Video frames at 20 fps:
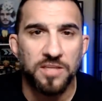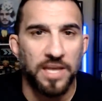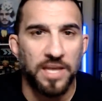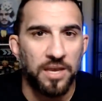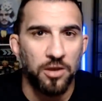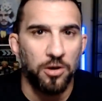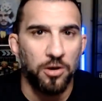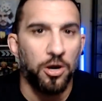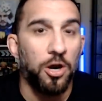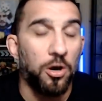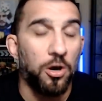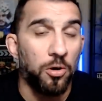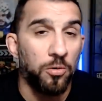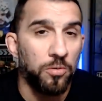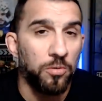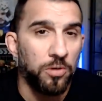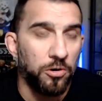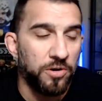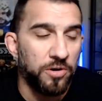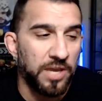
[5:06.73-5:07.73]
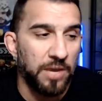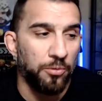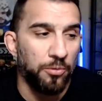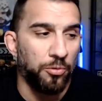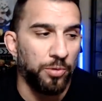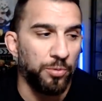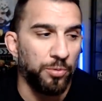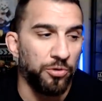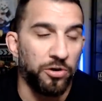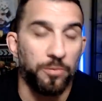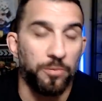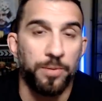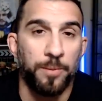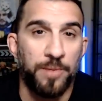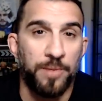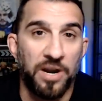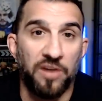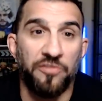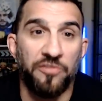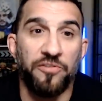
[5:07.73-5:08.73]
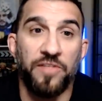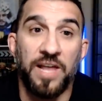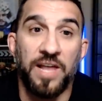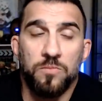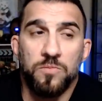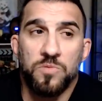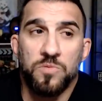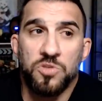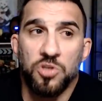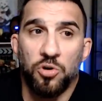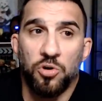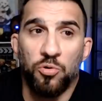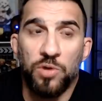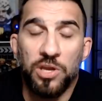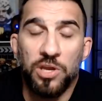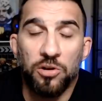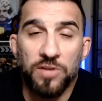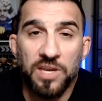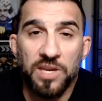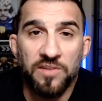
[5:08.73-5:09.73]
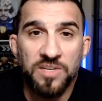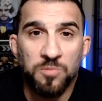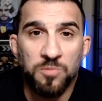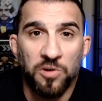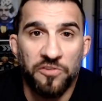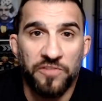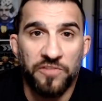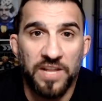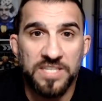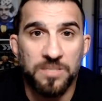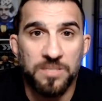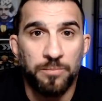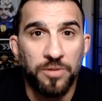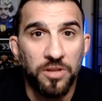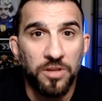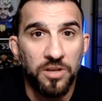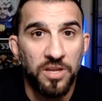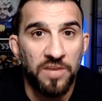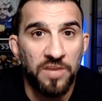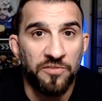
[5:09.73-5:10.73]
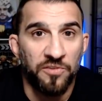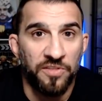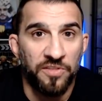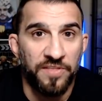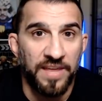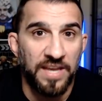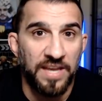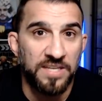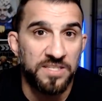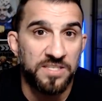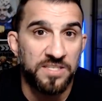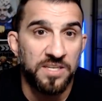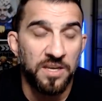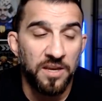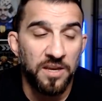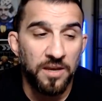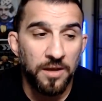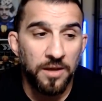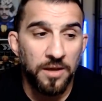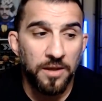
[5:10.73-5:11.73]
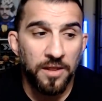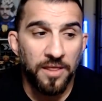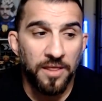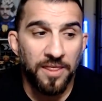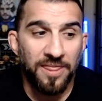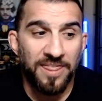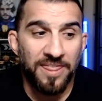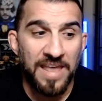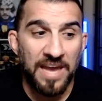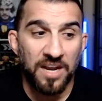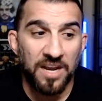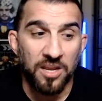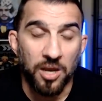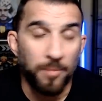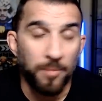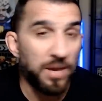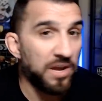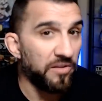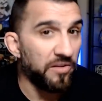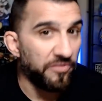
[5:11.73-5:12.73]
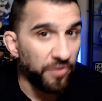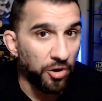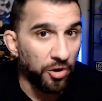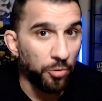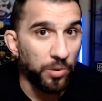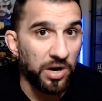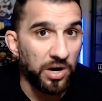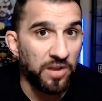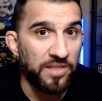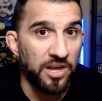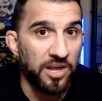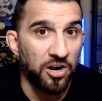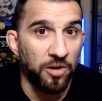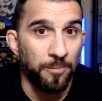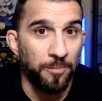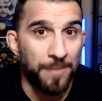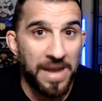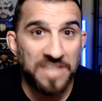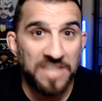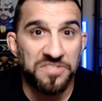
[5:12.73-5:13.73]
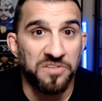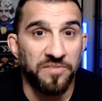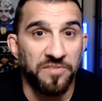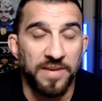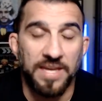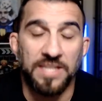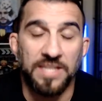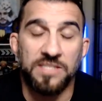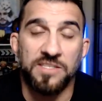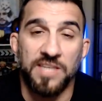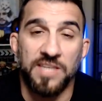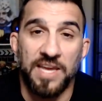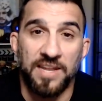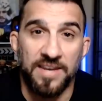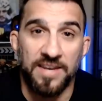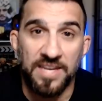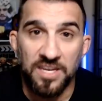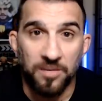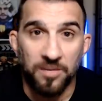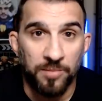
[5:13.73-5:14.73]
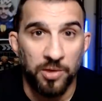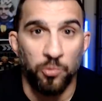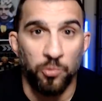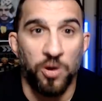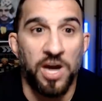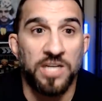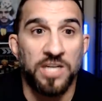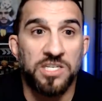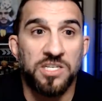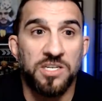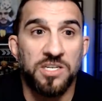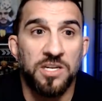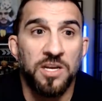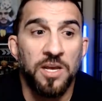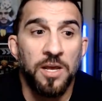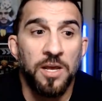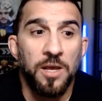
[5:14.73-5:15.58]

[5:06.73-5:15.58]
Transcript: Like, oh, okay, well, we weren't prepared for that. So it'll give us more flexibility for things that come out of nowhere that are massive hits and need to be watched.